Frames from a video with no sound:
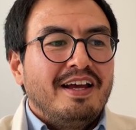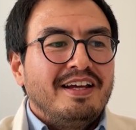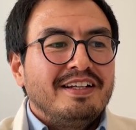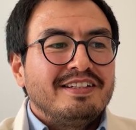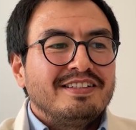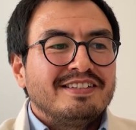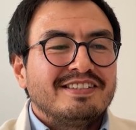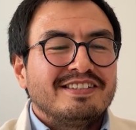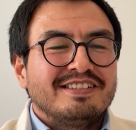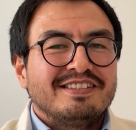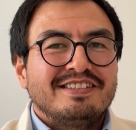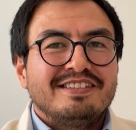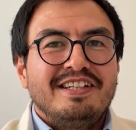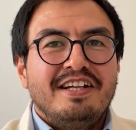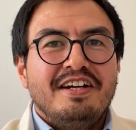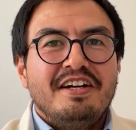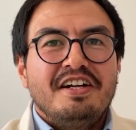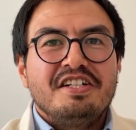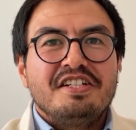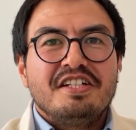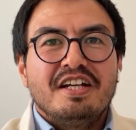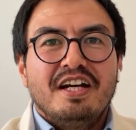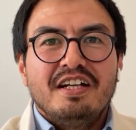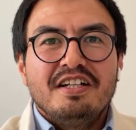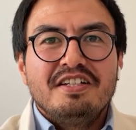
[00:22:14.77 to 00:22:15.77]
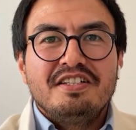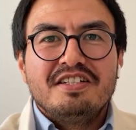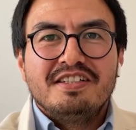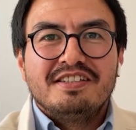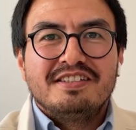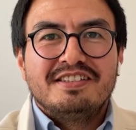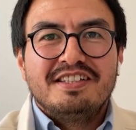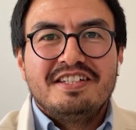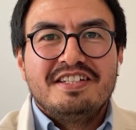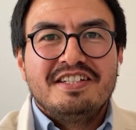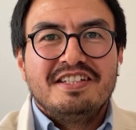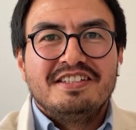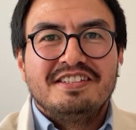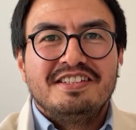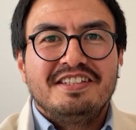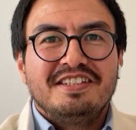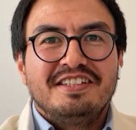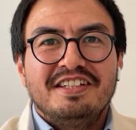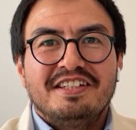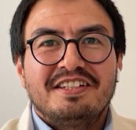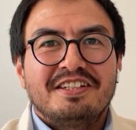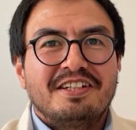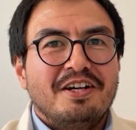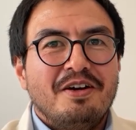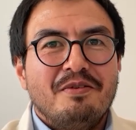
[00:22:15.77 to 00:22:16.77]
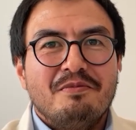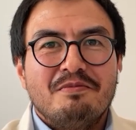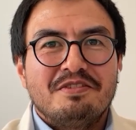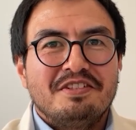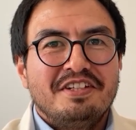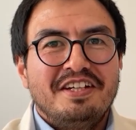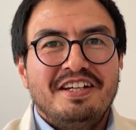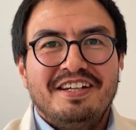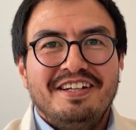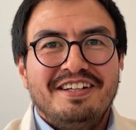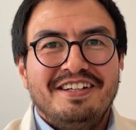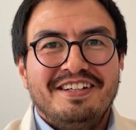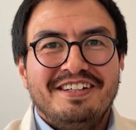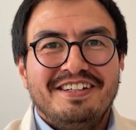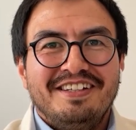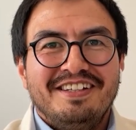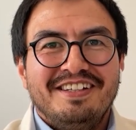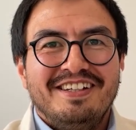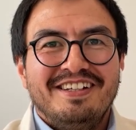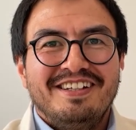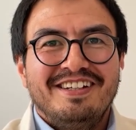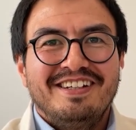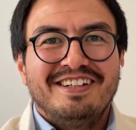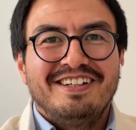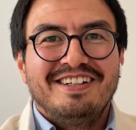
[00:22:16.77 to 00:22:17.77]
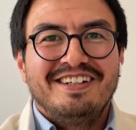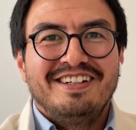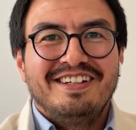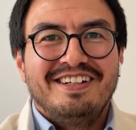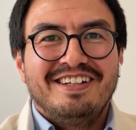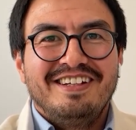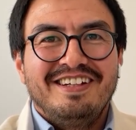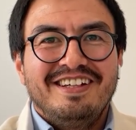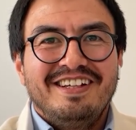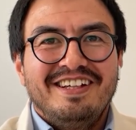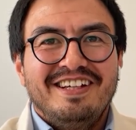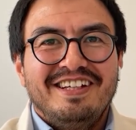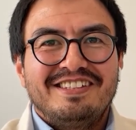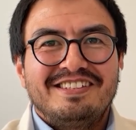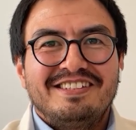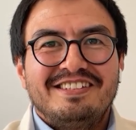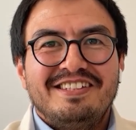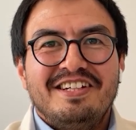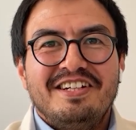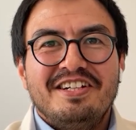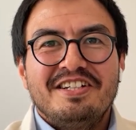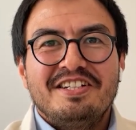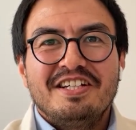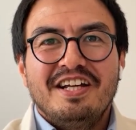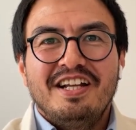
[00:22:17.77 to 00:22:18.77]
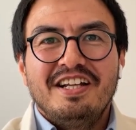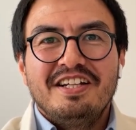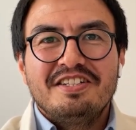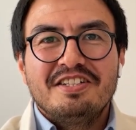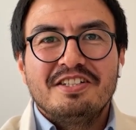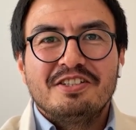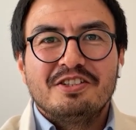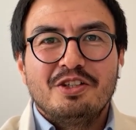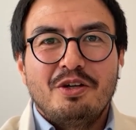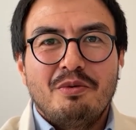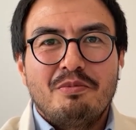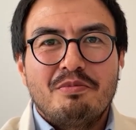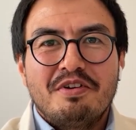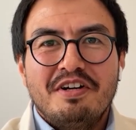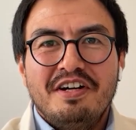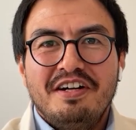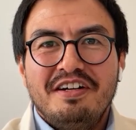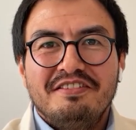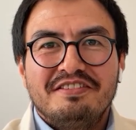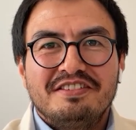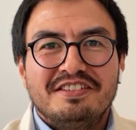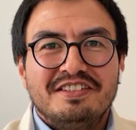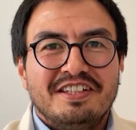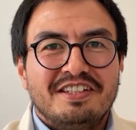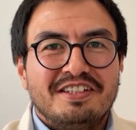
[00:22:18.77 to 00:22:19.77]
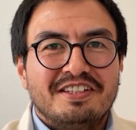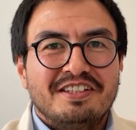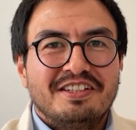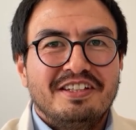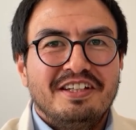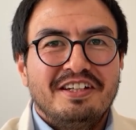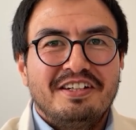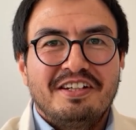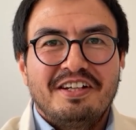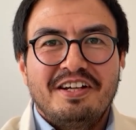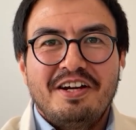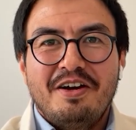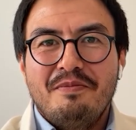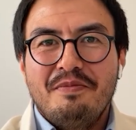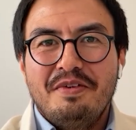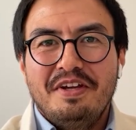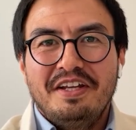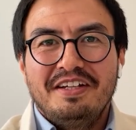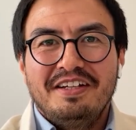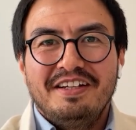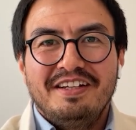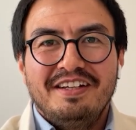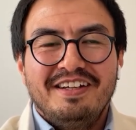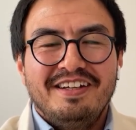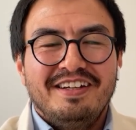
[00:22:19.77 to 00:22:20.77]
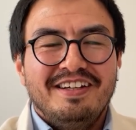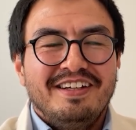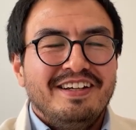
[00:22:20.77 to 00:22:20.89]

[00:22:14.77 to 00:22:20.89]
it's their intelligence agency that comes in, it's their intelligence operatives that come in.